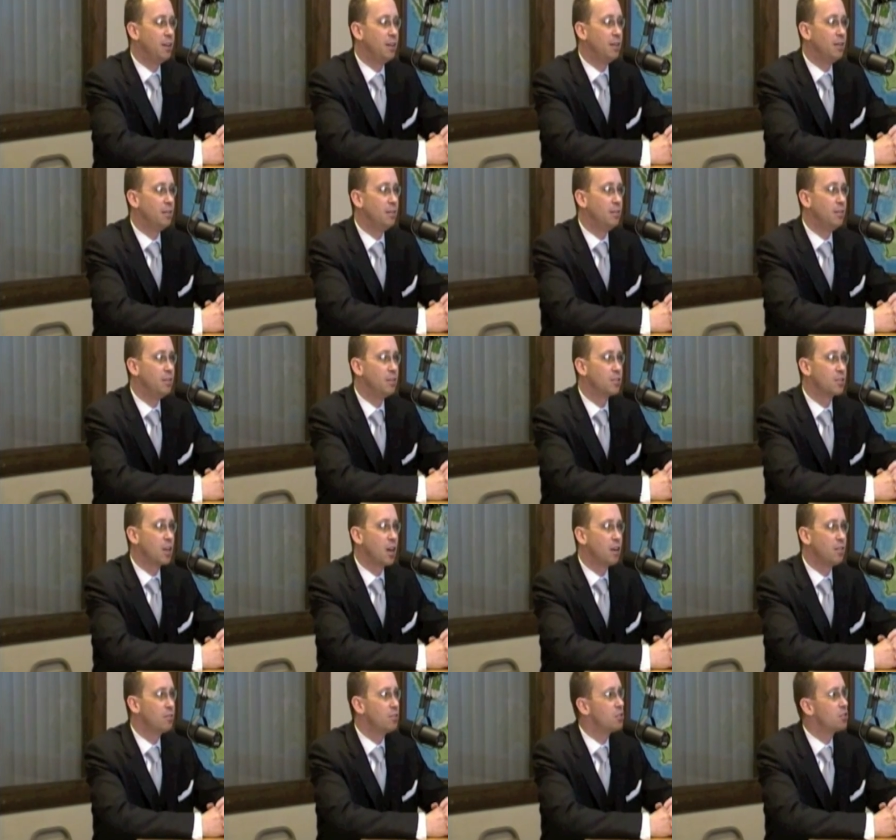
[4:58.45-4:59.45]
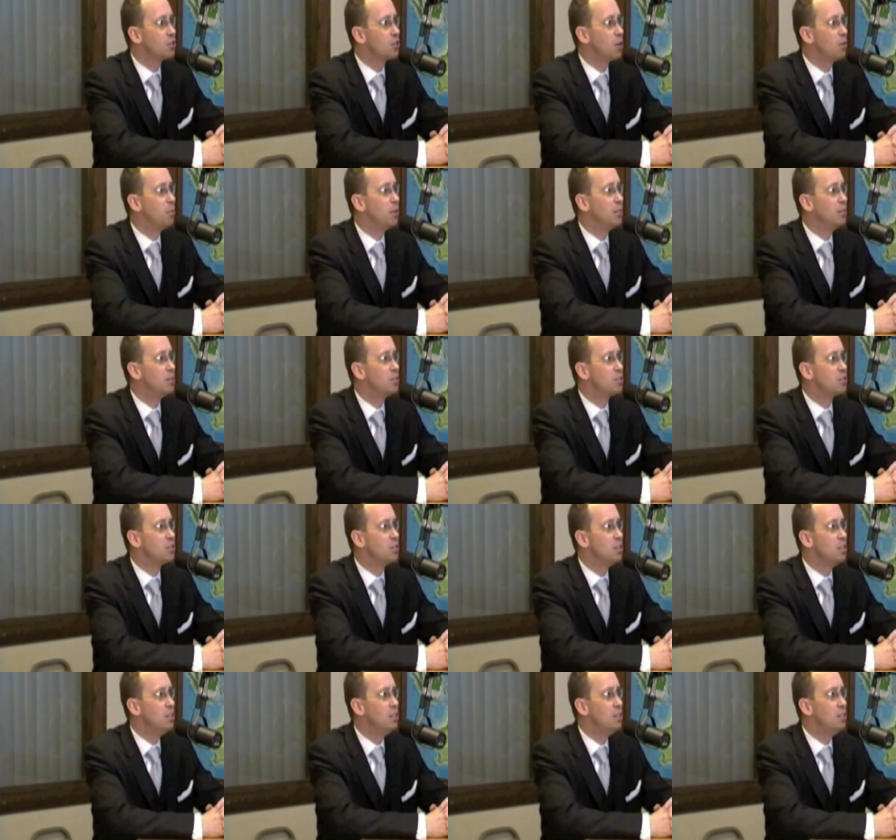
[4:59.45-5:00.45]
and it's kind of disturbing to
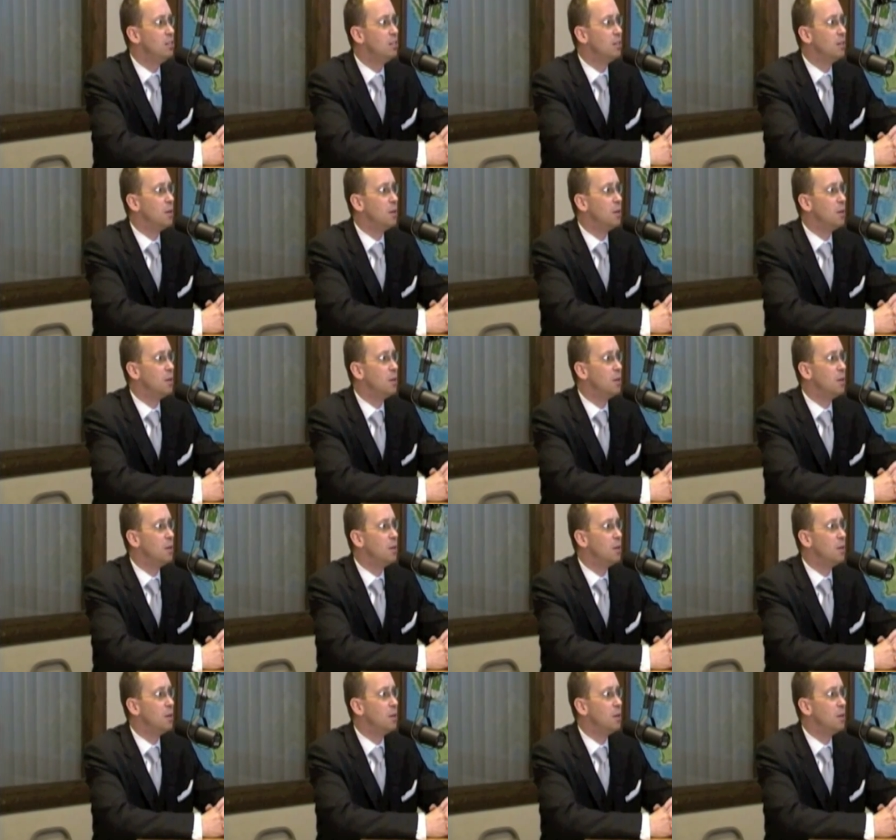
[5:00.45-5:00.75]
see